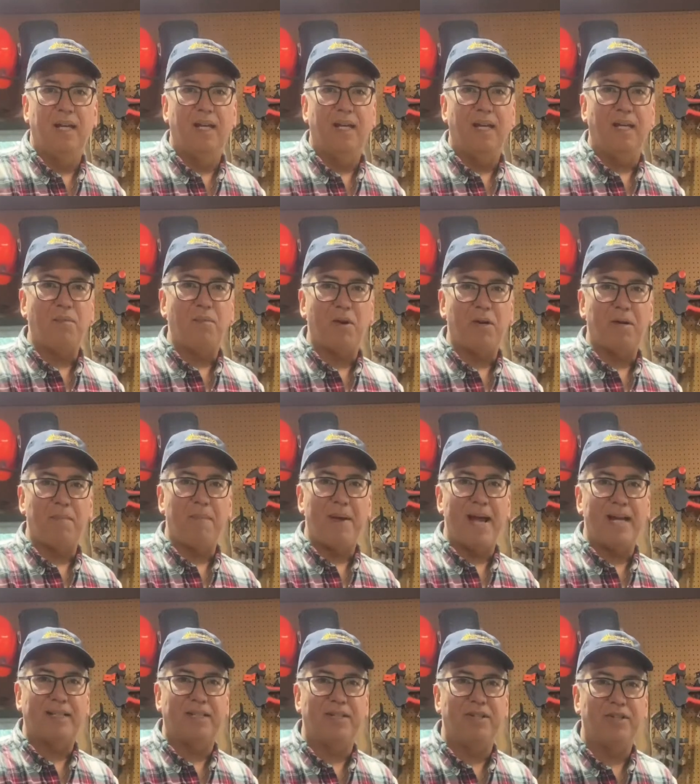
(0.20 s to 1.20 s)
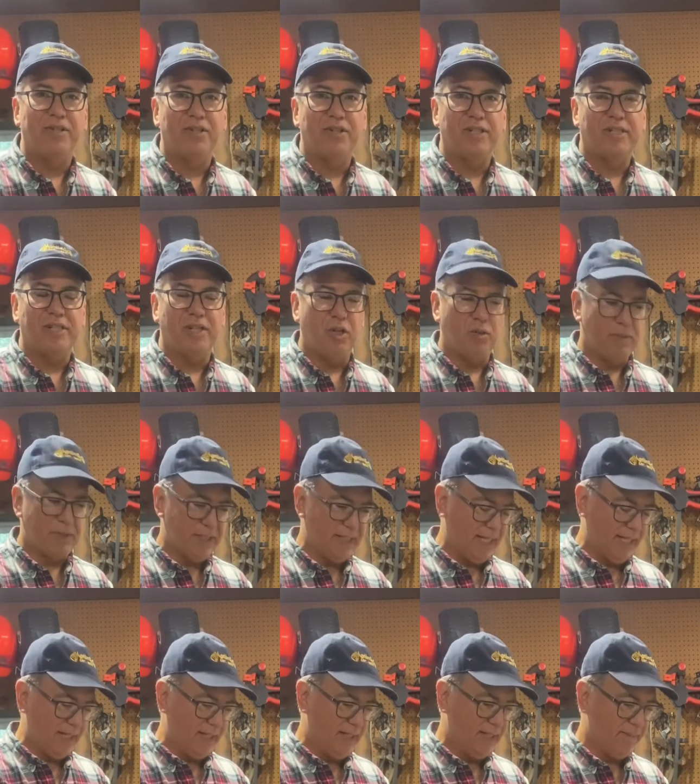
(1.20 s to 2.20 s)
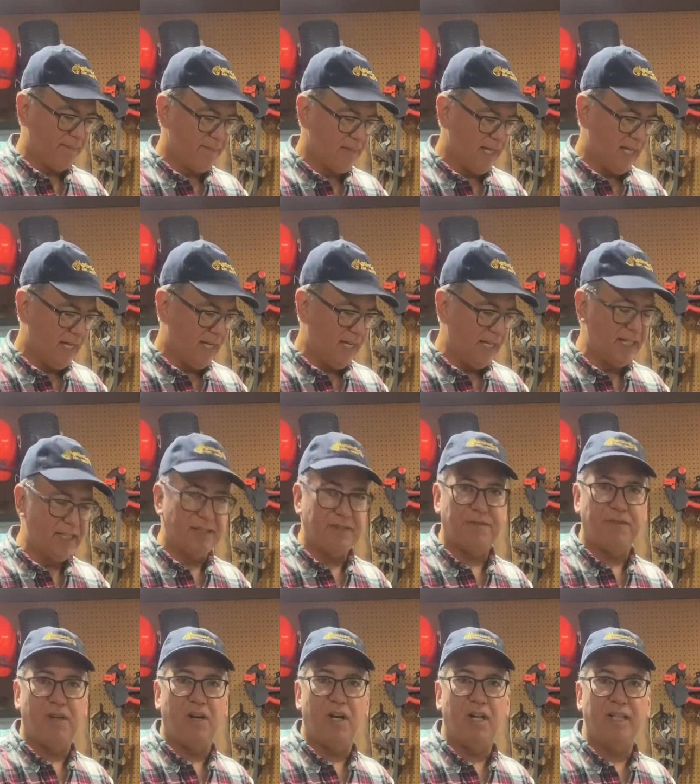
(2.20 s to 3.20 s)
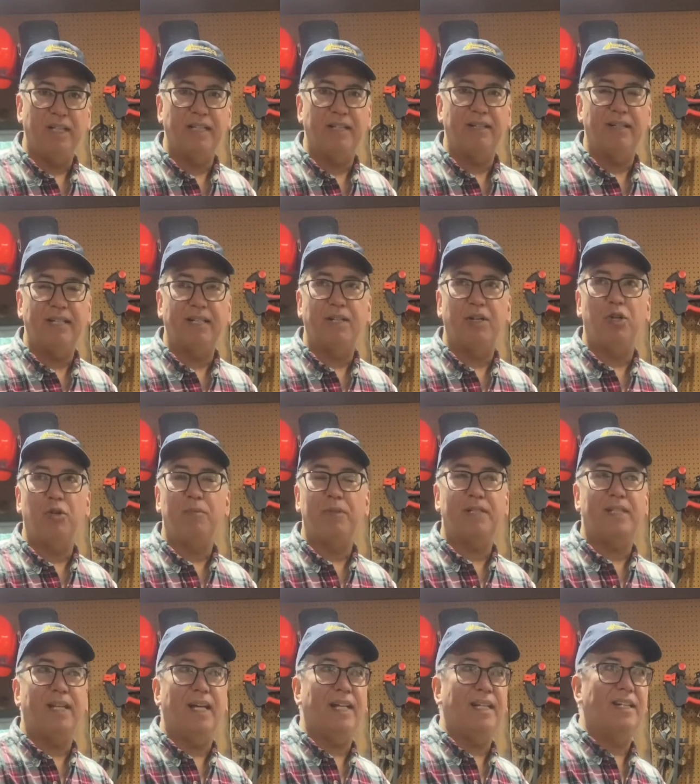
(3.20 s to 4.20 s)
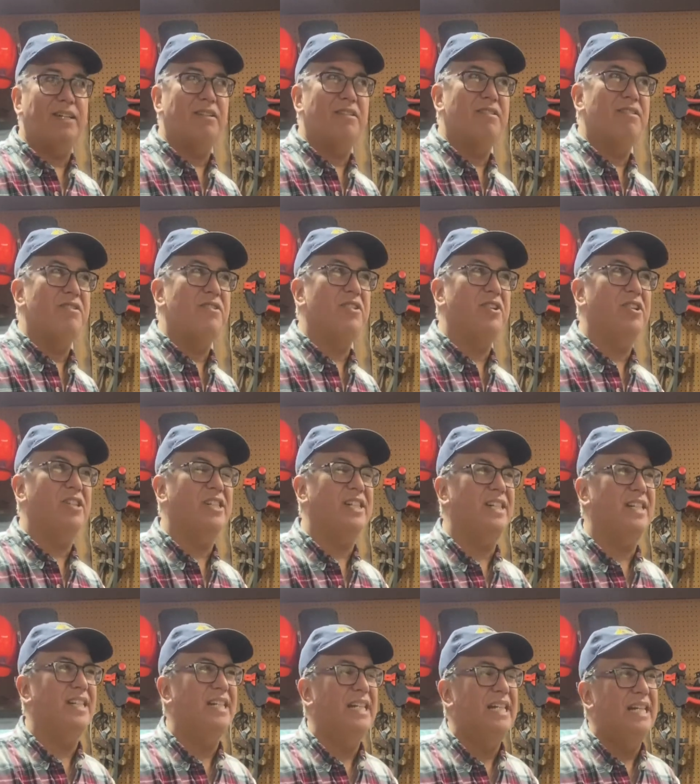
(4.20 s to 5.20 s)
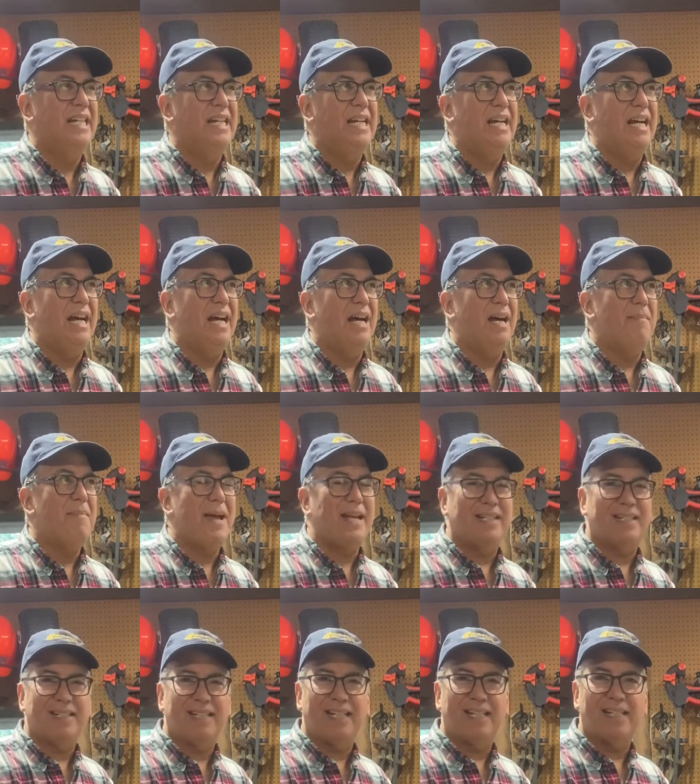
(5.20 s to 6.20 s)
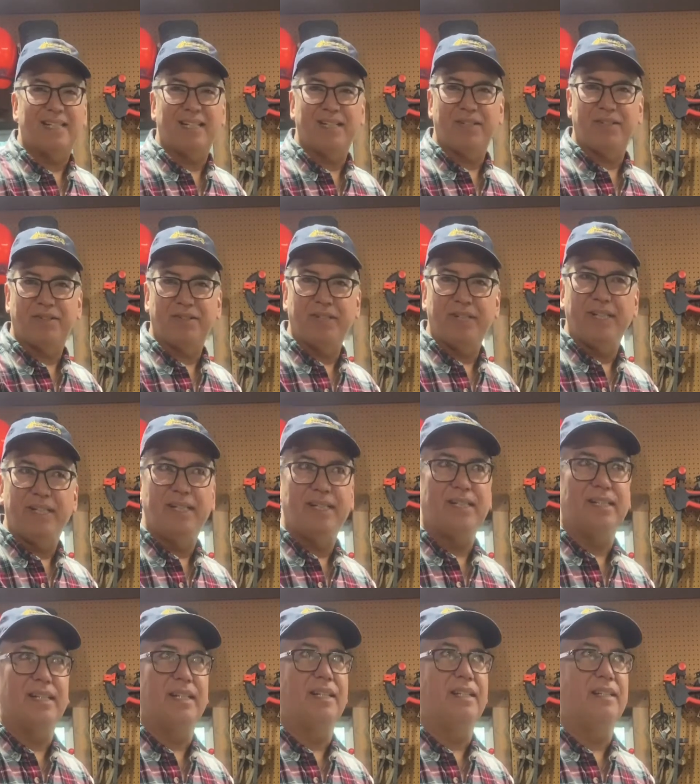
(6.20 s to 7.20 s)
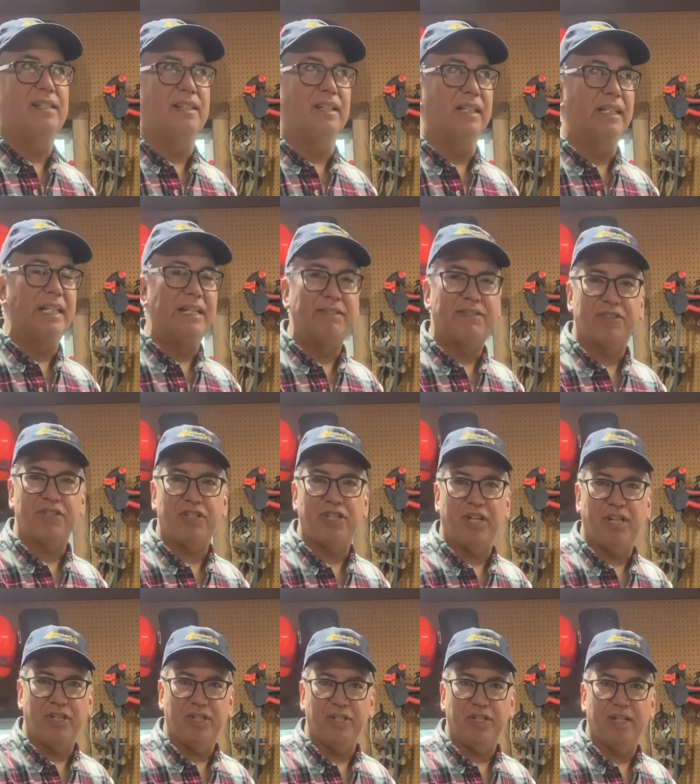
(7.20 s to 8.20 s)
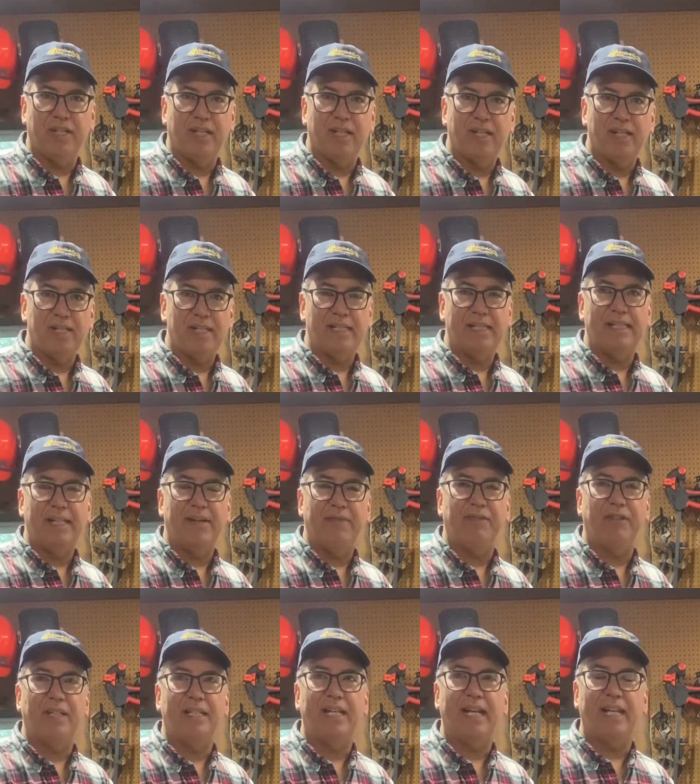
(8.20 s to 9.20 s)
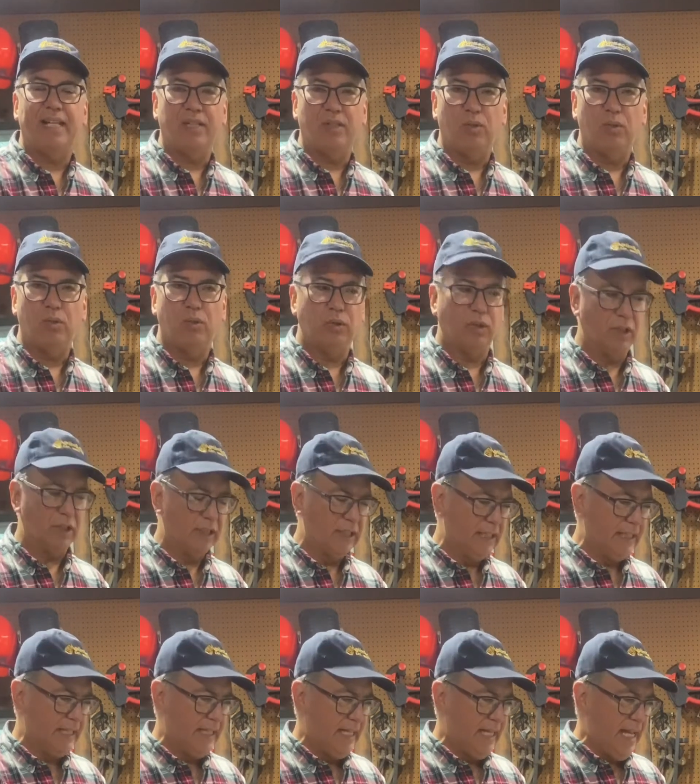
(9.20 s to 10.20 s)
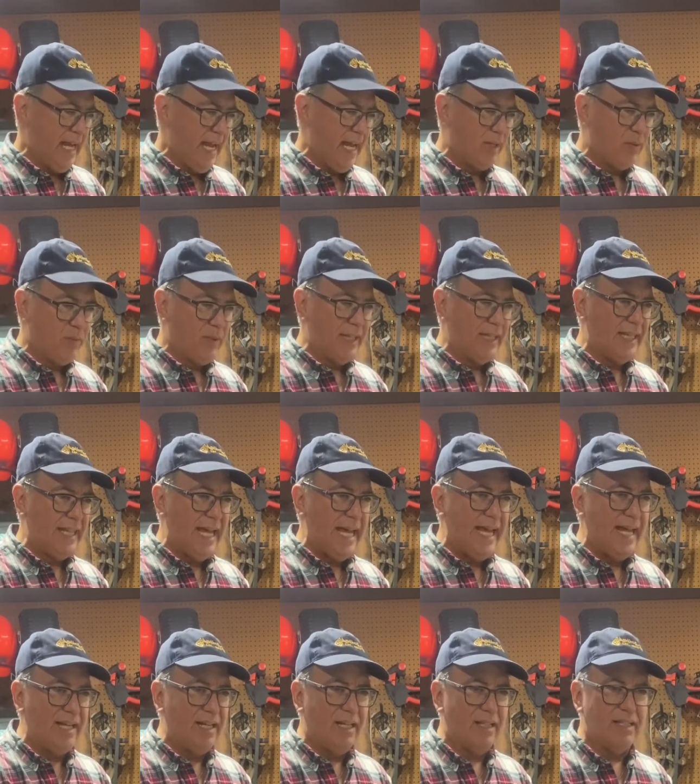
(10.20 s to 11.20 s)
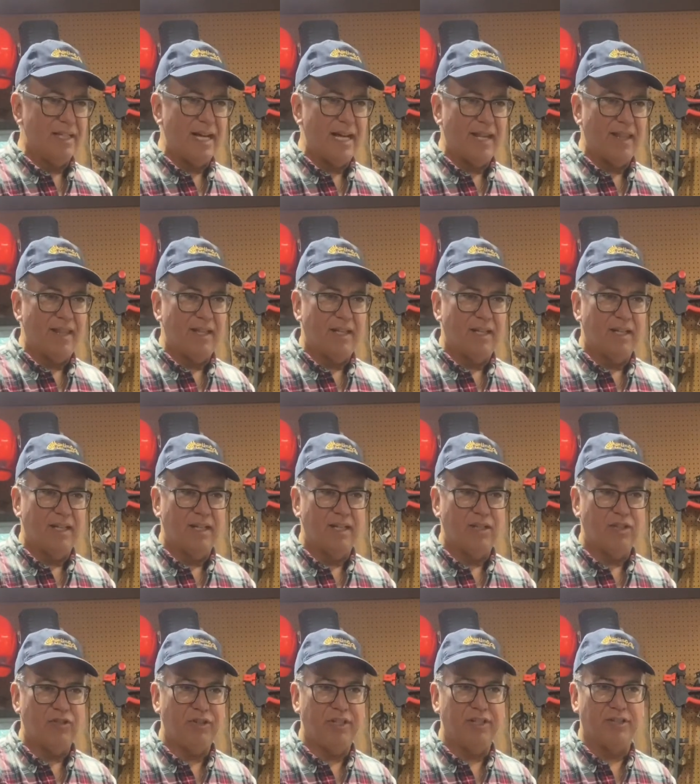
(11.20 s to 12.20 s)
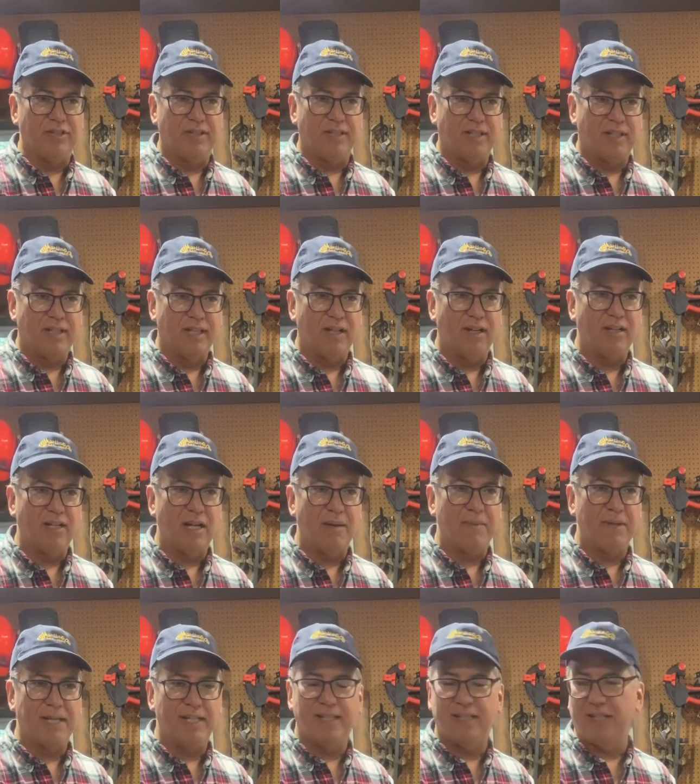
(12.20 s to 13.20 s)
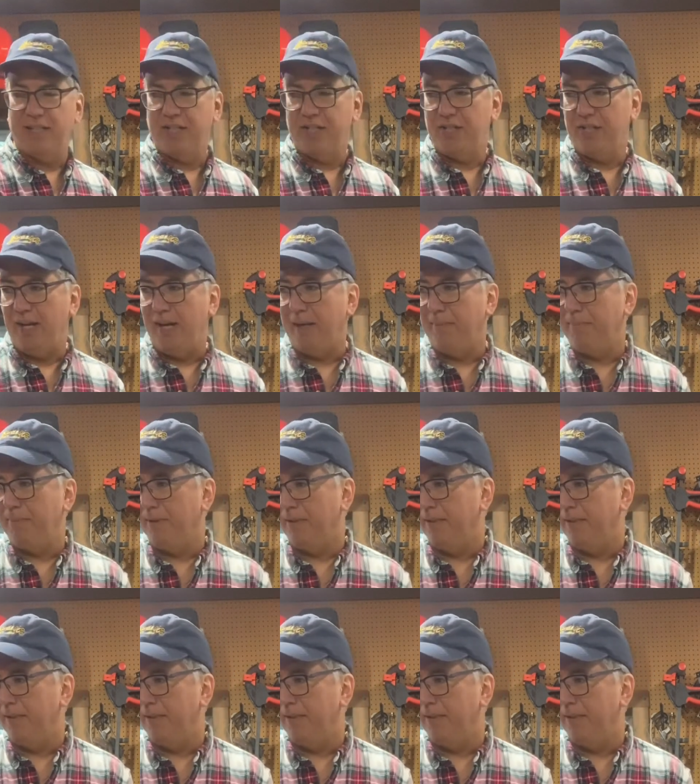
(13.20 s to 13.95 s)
And welcome back to New Jersey Homestead. It's fall here at the Homestead here in New Jersey. About 60 degrees and the leaves are changing and it is definitely getting cooler. And with that, a lot of the critters are coming into the shop.